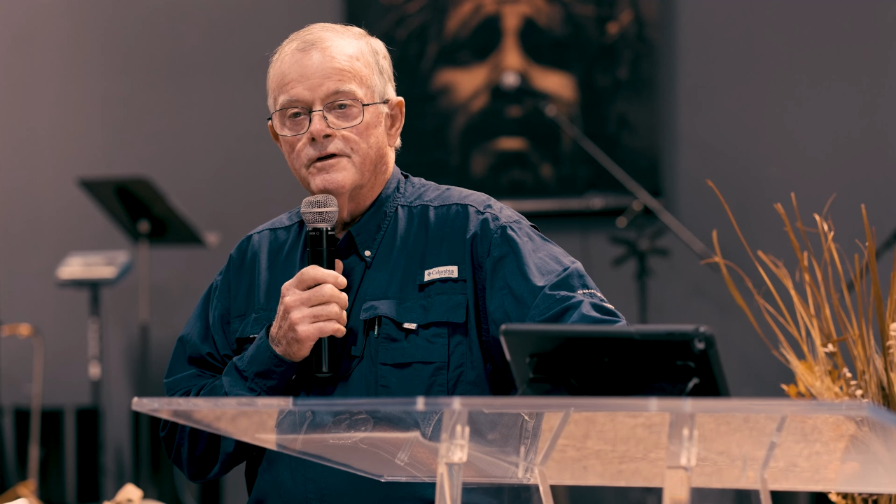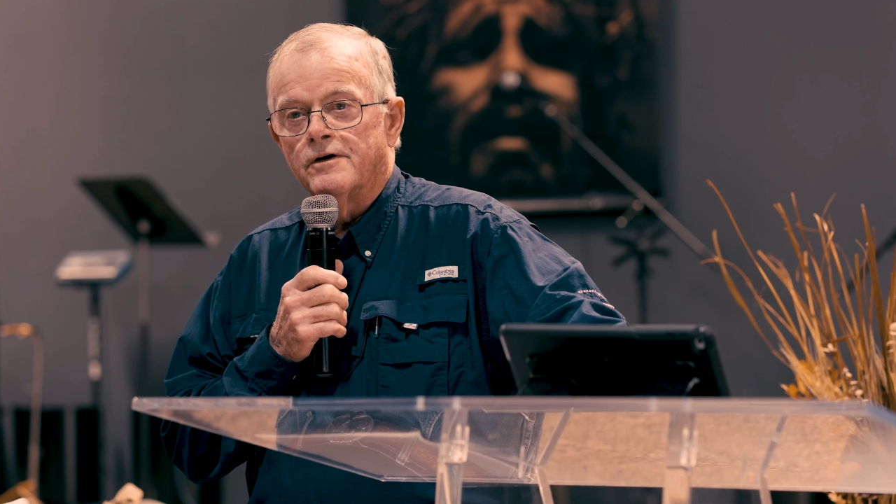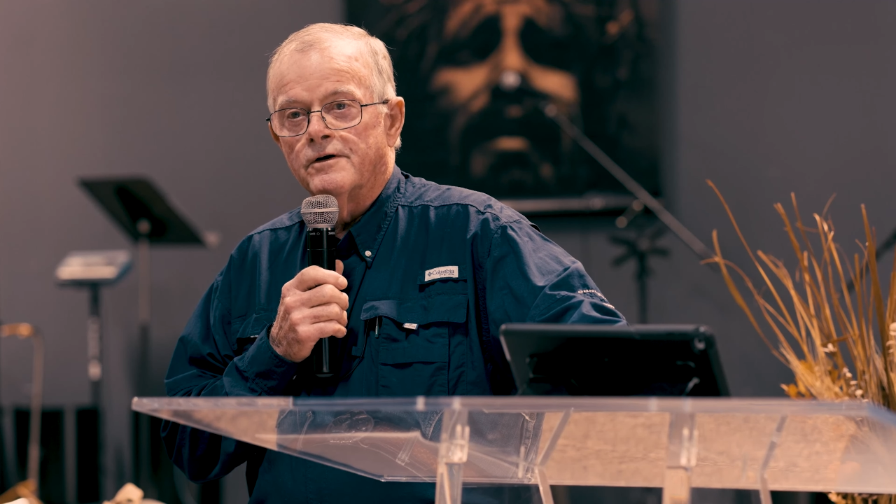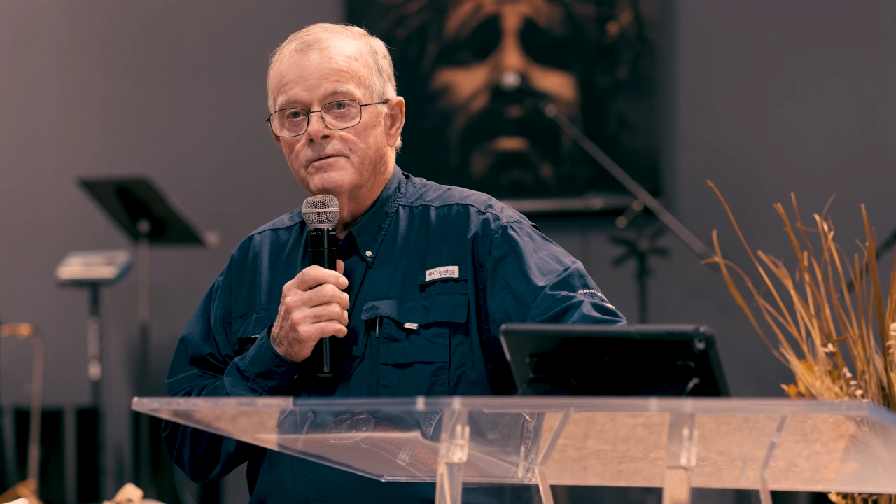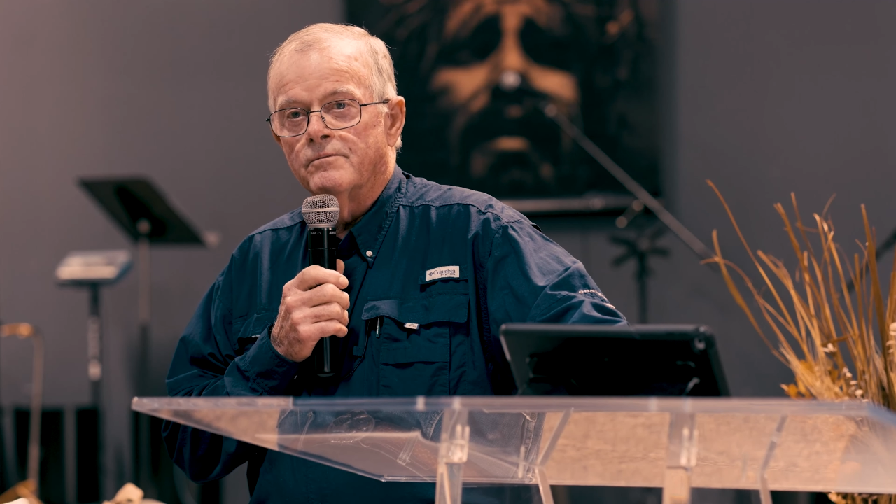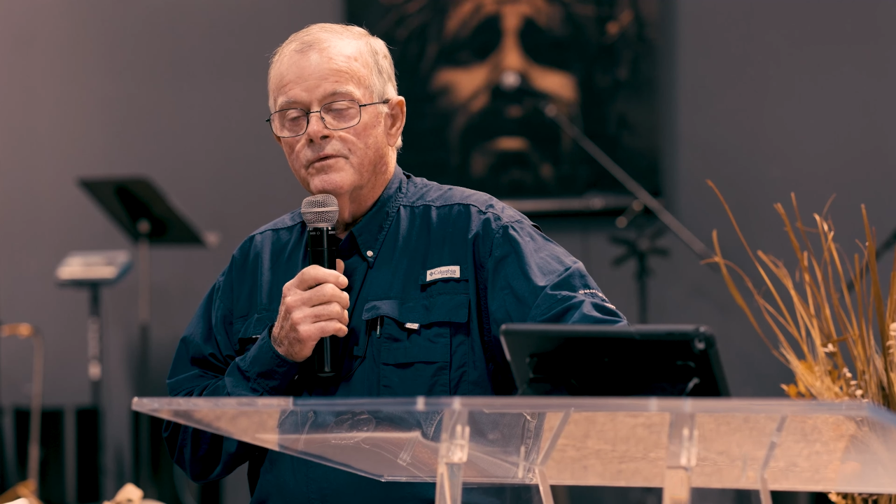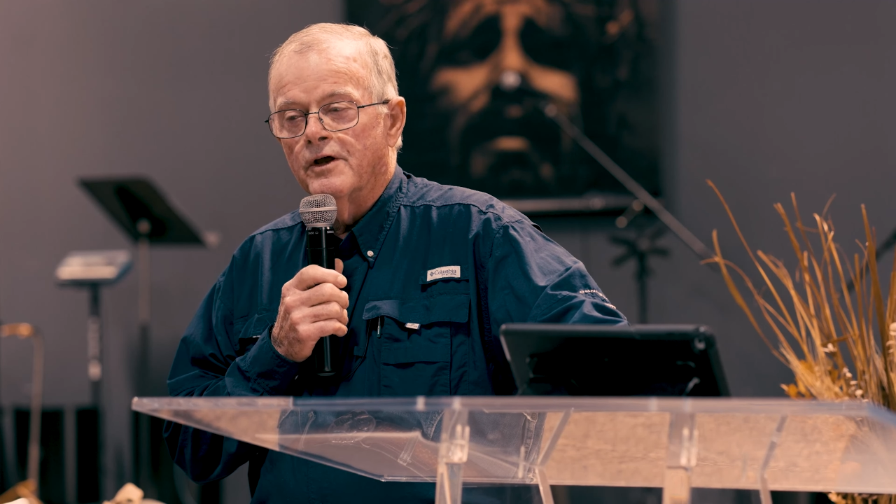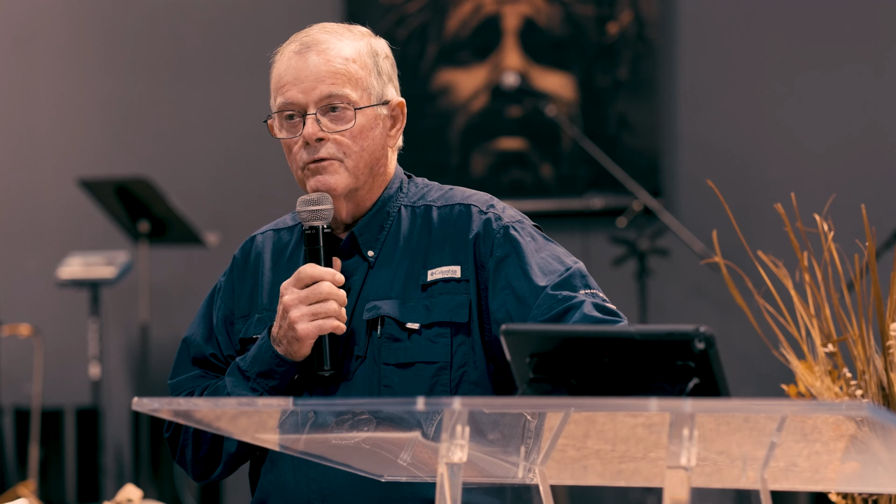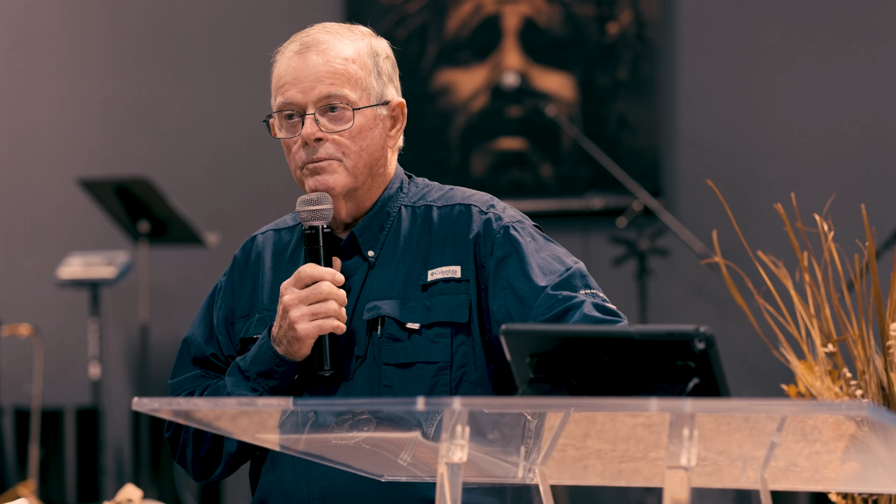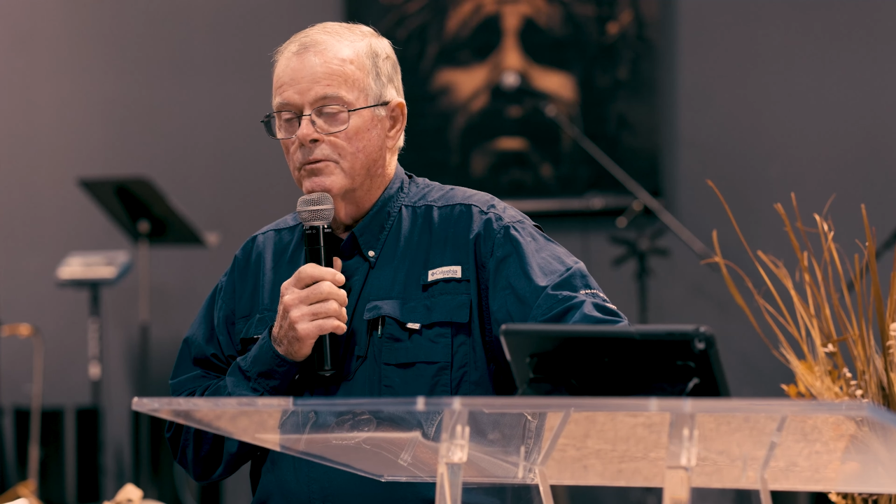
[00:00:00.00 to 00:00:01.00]

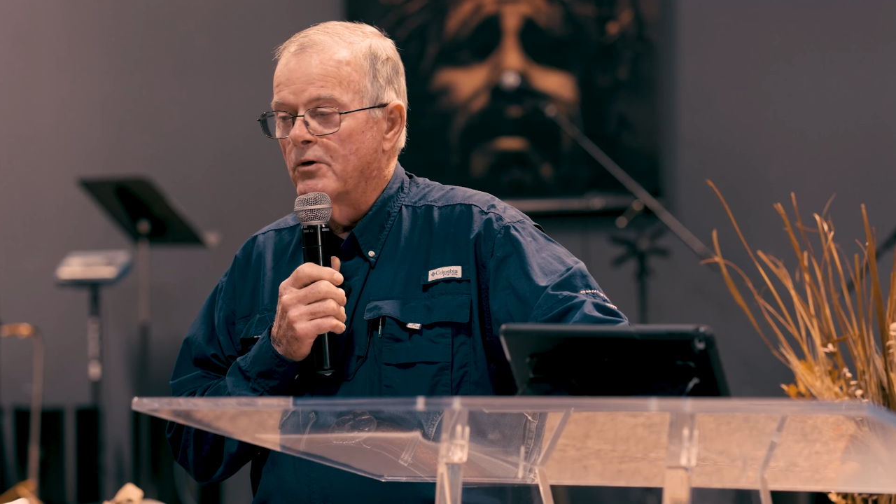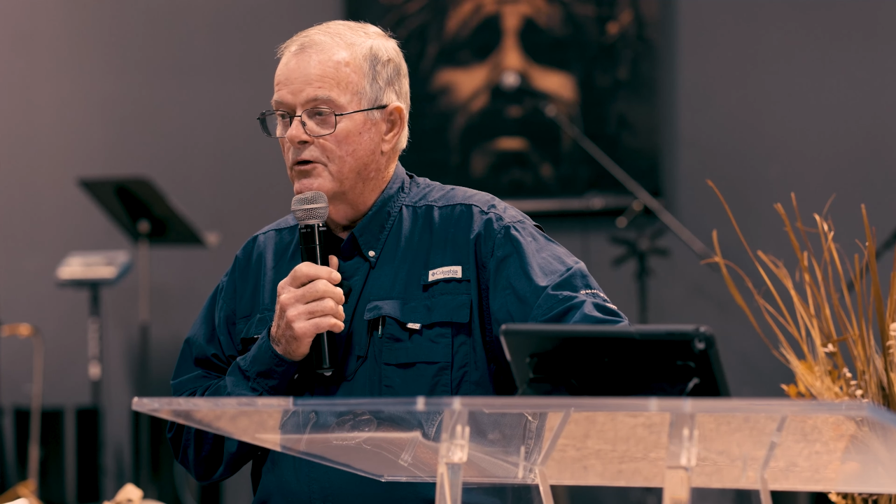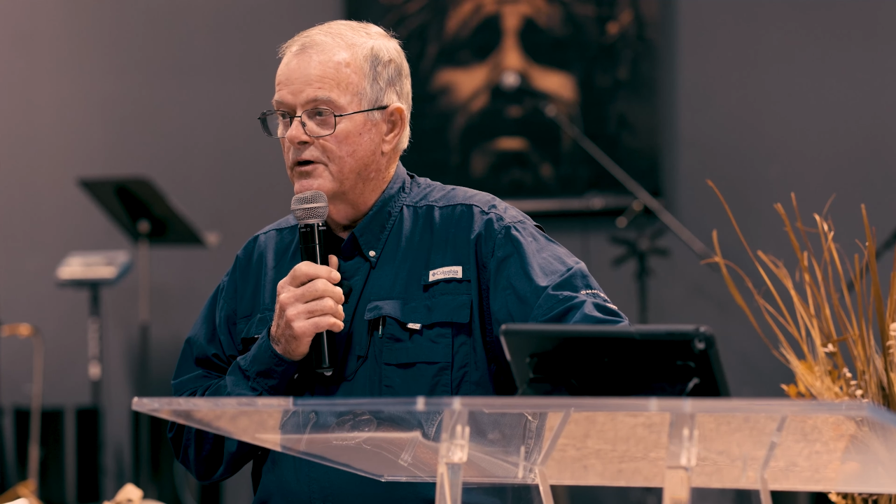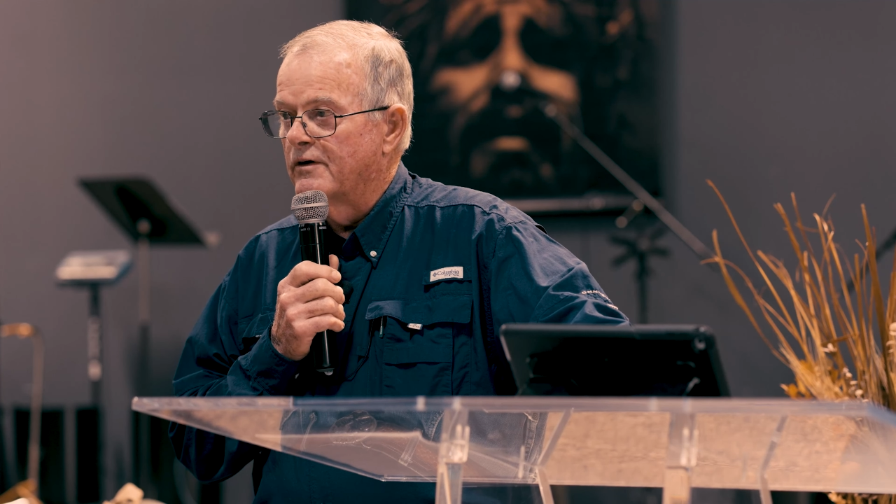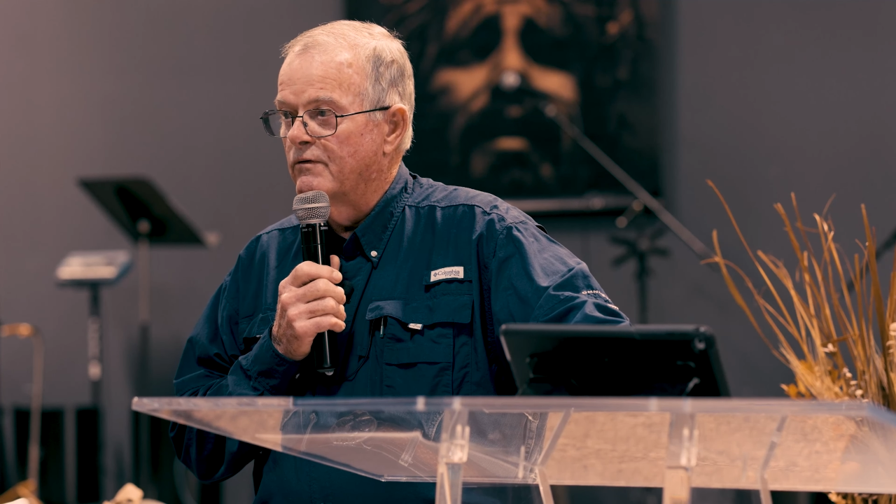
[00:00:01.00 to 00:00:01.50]
they were promoting